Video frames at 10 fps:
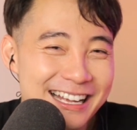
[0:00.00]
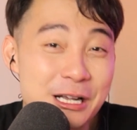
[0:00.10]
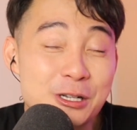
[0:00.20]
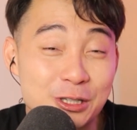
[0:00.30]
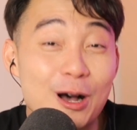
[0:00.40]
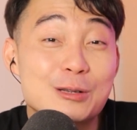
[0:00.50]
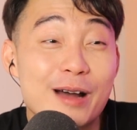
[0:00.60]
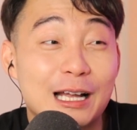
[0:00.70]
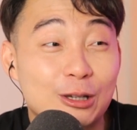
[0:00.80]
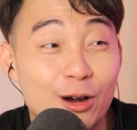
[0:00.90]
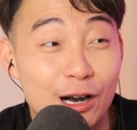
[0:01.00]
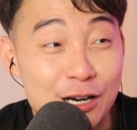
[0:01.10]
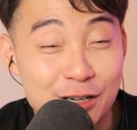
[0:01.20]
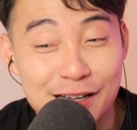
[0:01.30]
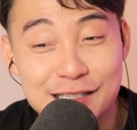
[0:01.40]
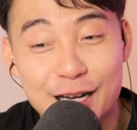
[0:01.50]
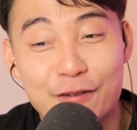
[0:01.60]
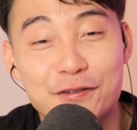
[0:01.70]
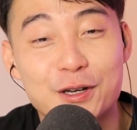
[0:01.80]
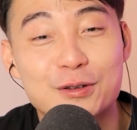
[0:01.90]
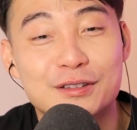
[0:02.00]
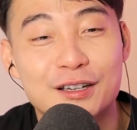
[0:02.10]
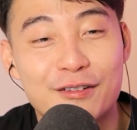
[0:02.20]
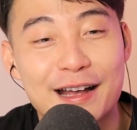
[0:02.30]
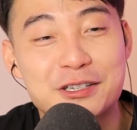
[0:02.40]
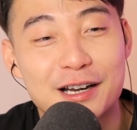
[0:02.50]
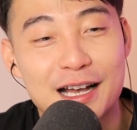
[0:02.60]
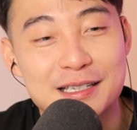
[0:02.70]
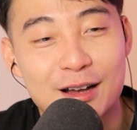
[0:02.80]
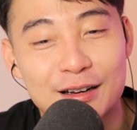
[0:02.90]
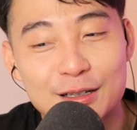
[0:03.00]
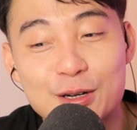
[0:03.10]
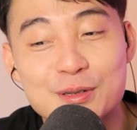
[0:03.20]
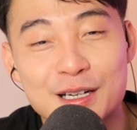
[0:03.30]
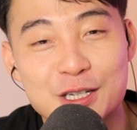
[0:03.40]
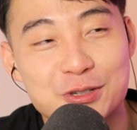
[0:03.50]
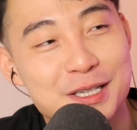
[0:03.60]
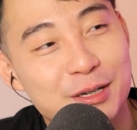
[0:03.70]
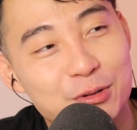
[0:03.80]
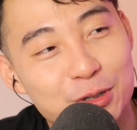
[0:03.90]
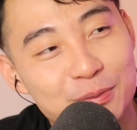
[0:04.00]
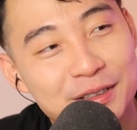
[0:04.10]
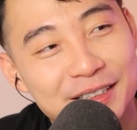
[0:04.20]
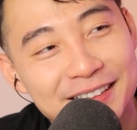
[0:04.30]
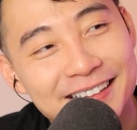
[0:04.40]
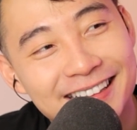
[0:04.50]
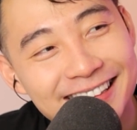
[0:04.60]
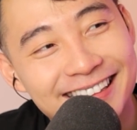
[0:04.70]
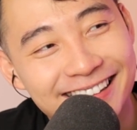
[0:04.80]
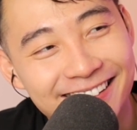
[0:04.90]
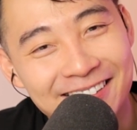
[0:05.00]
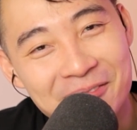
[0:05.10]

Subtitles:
She knows what I told her. She could just let a few tarantulas loose in the dressing room, you know?